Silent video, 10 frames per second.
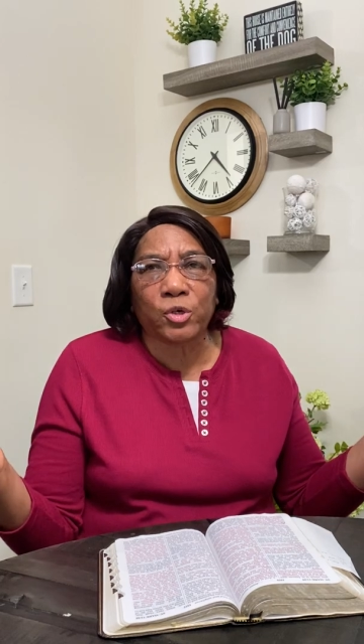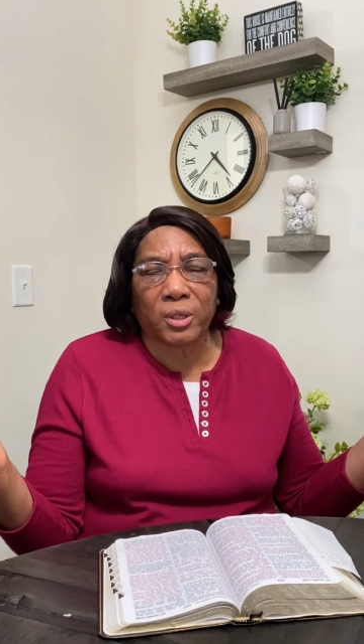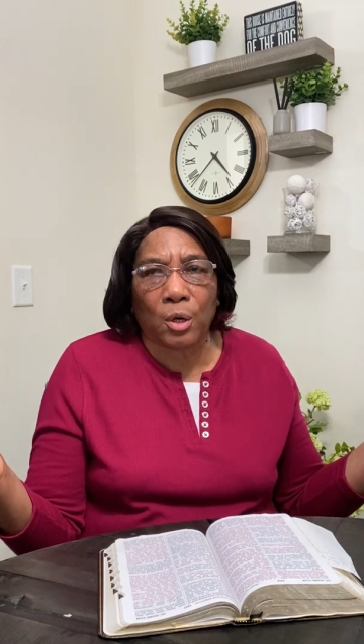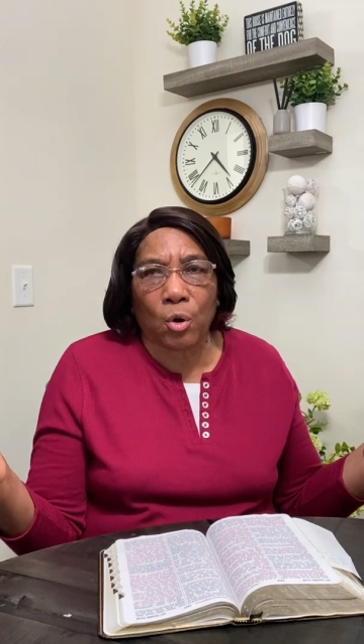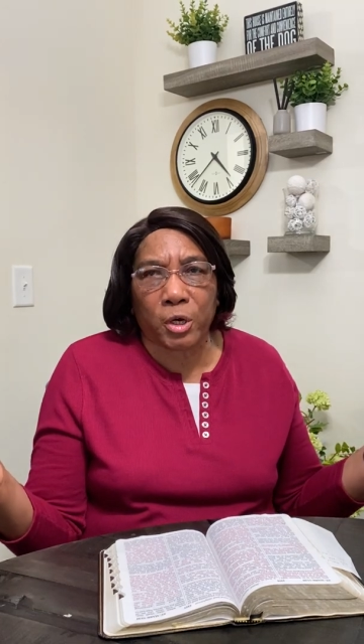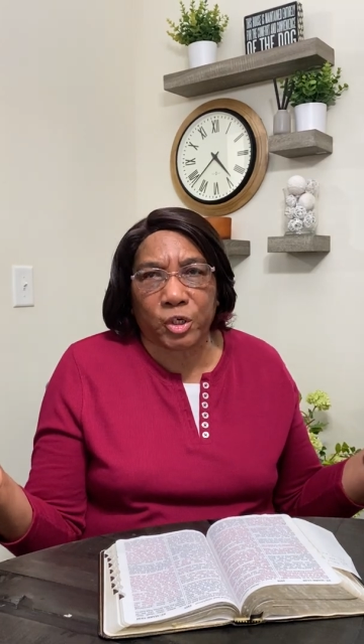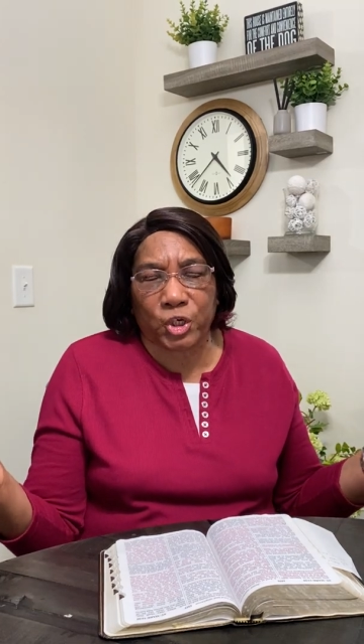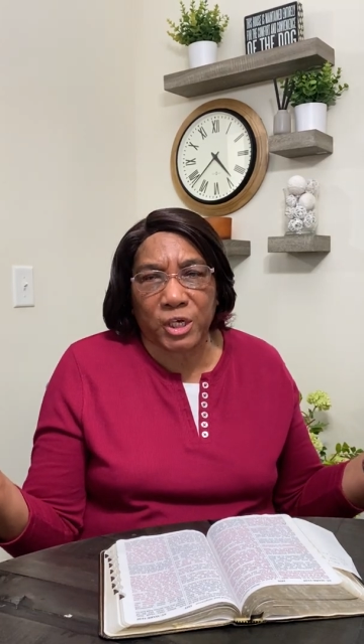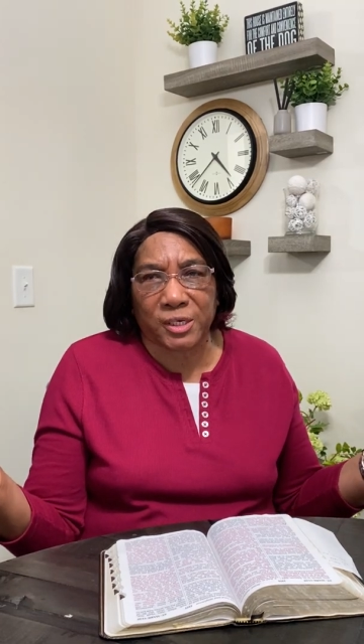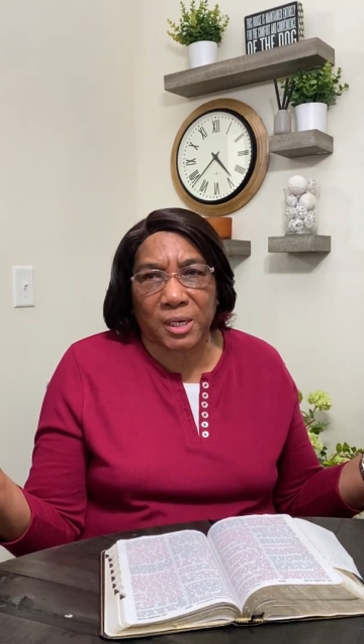to the Lord
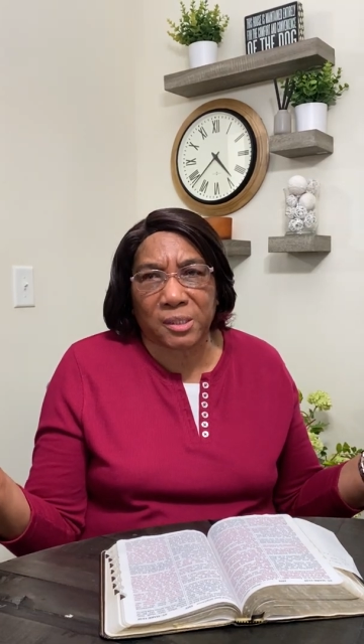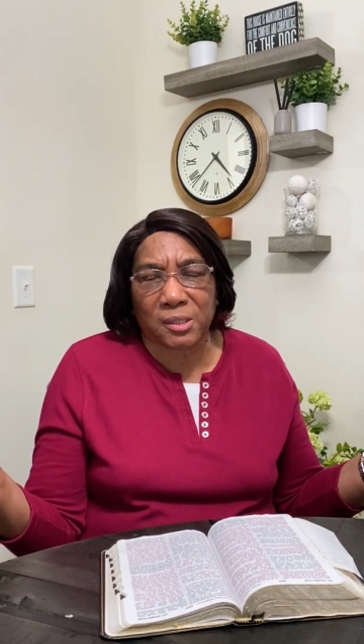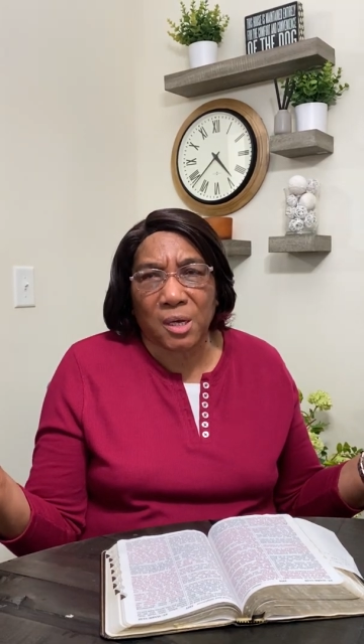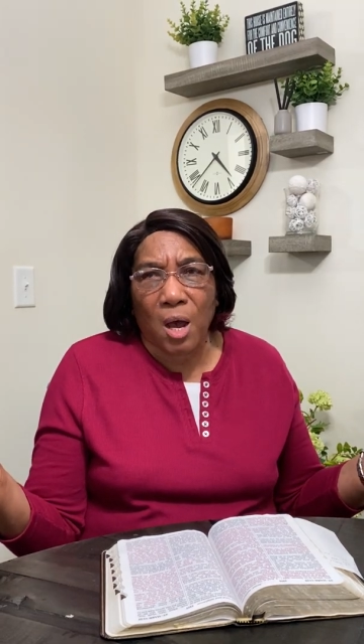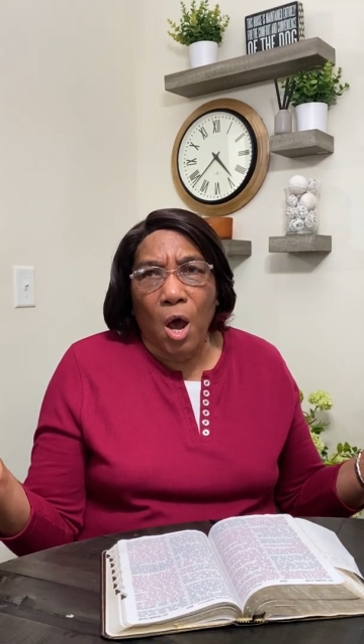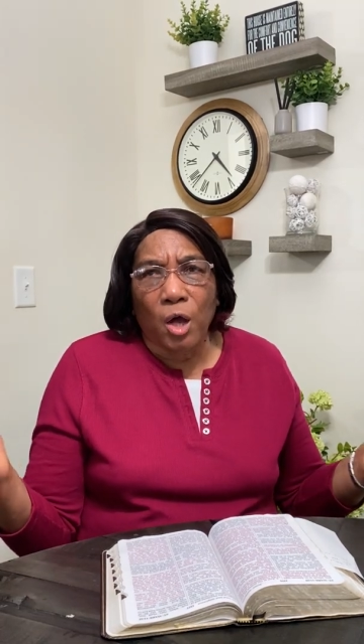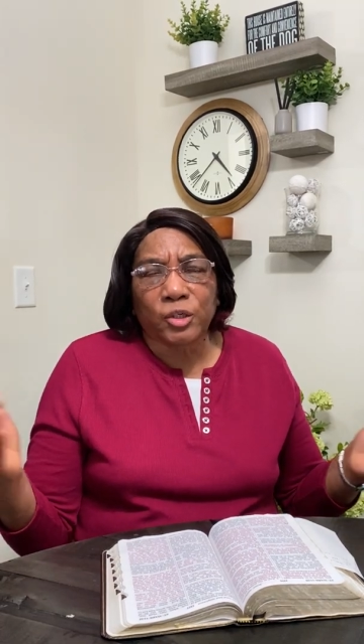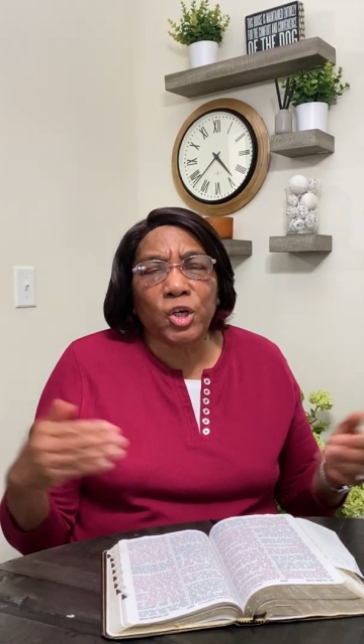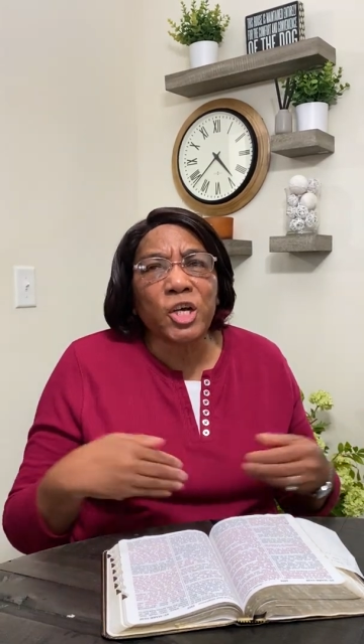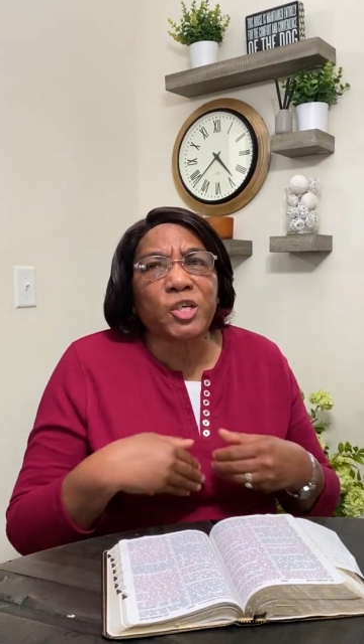Jesus.
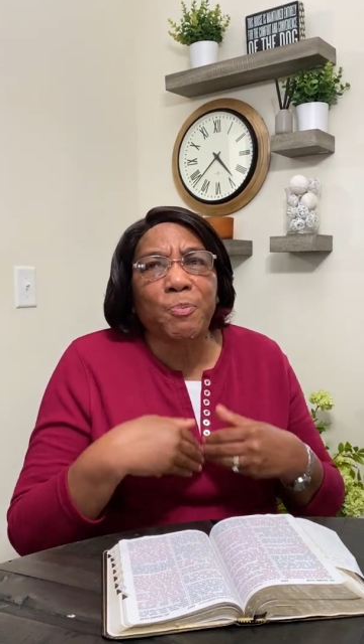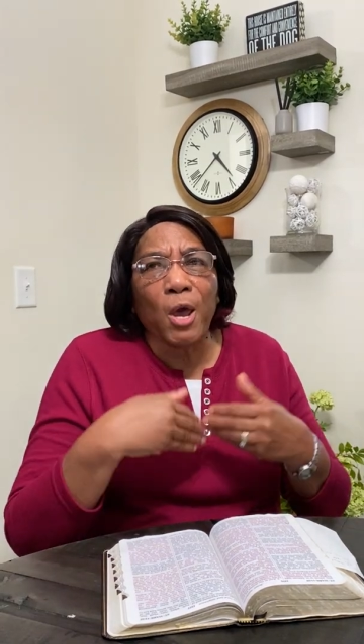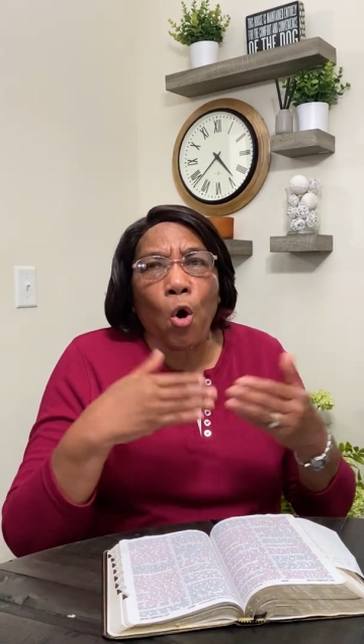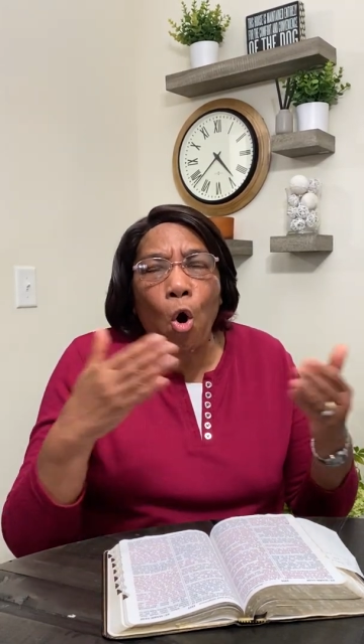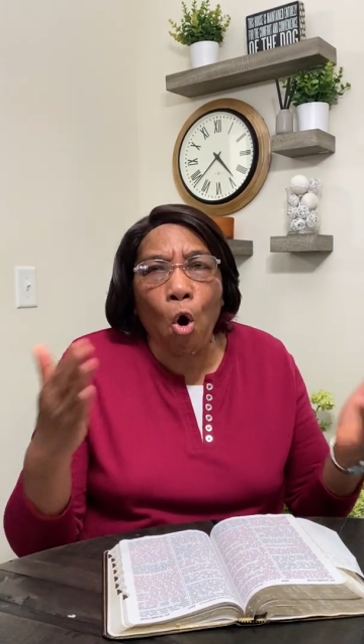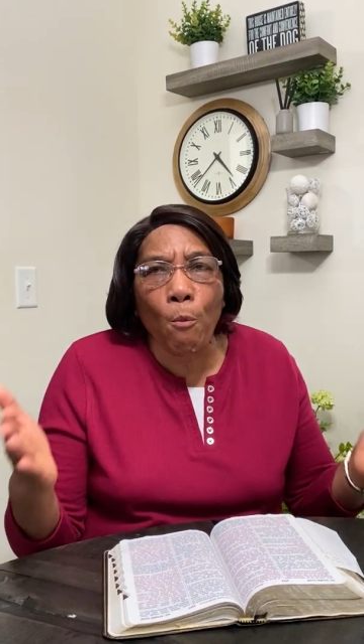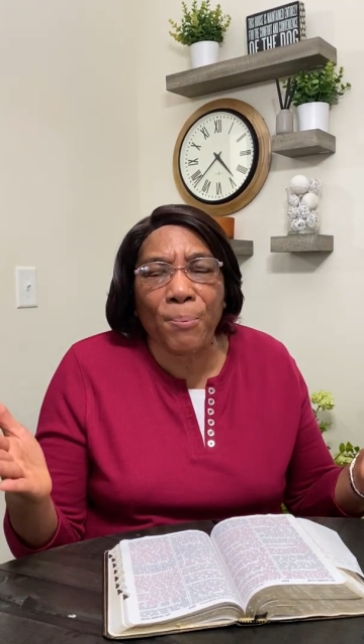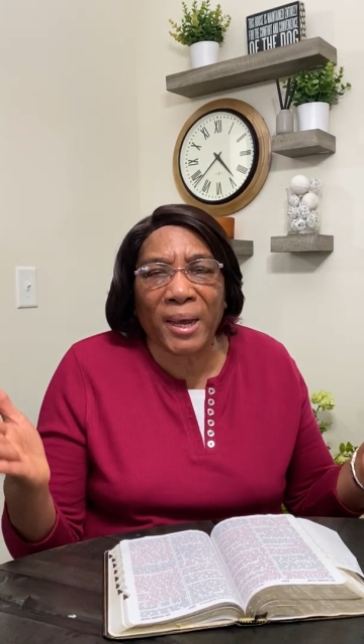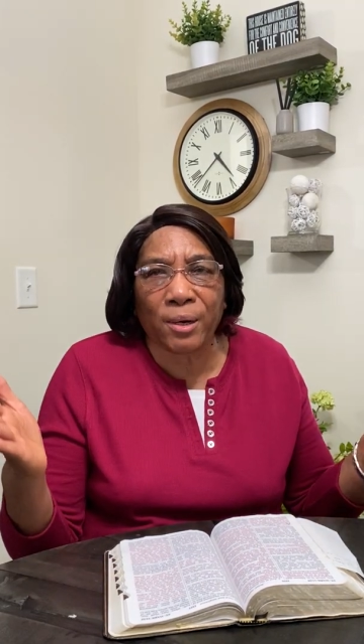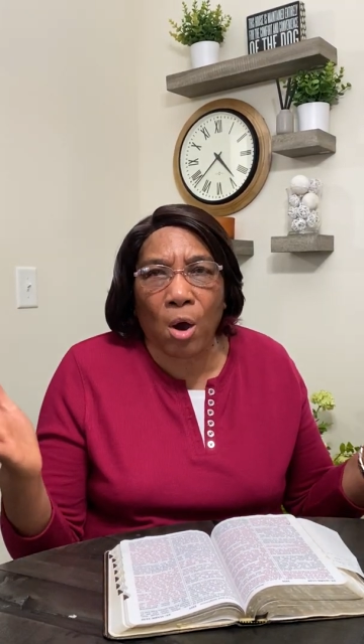Just be
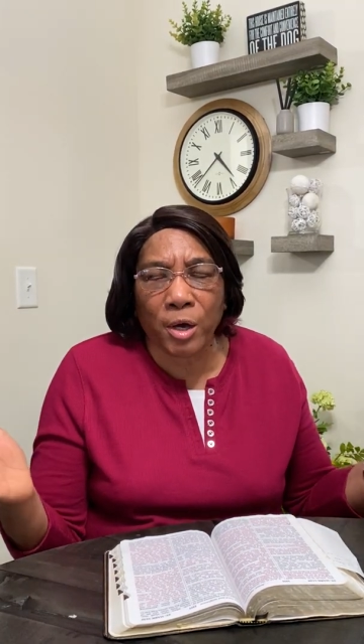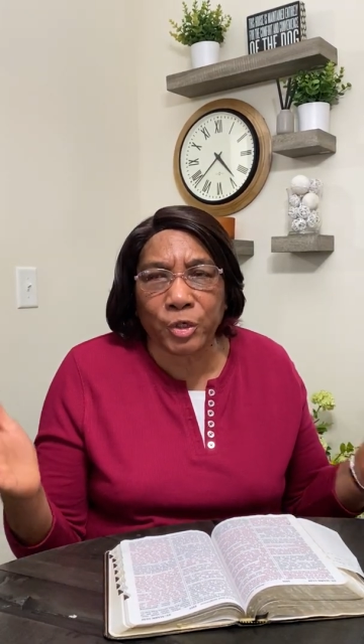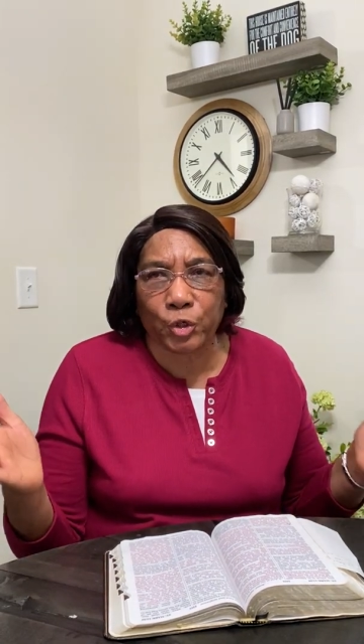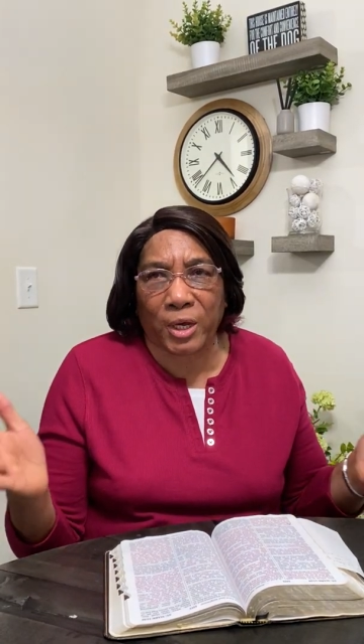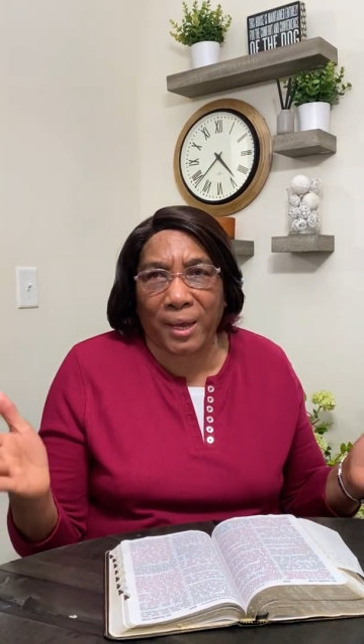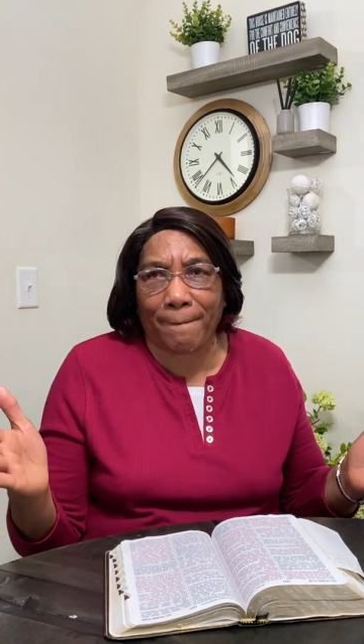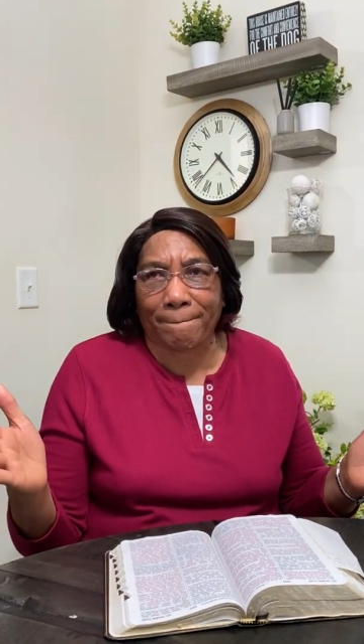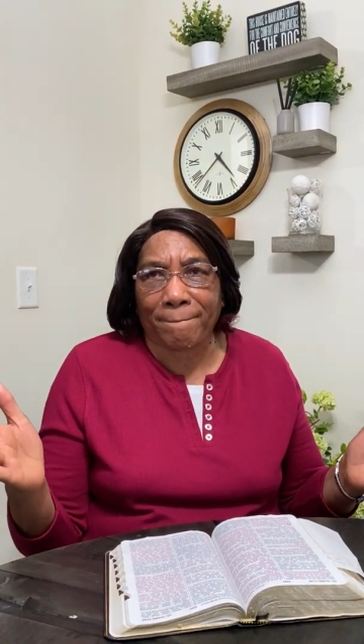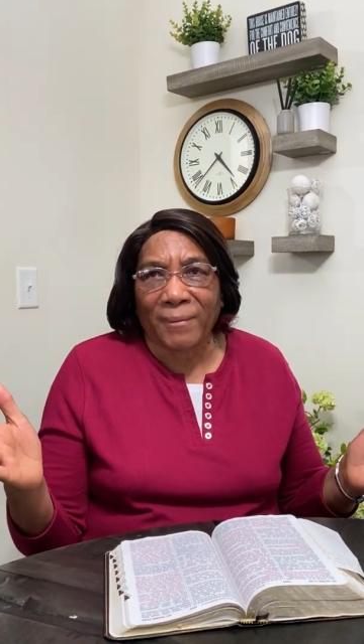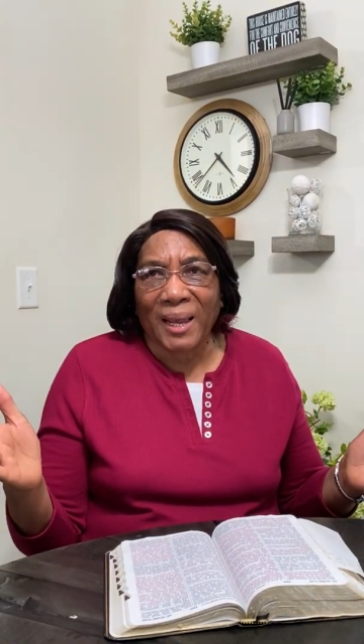open unto him.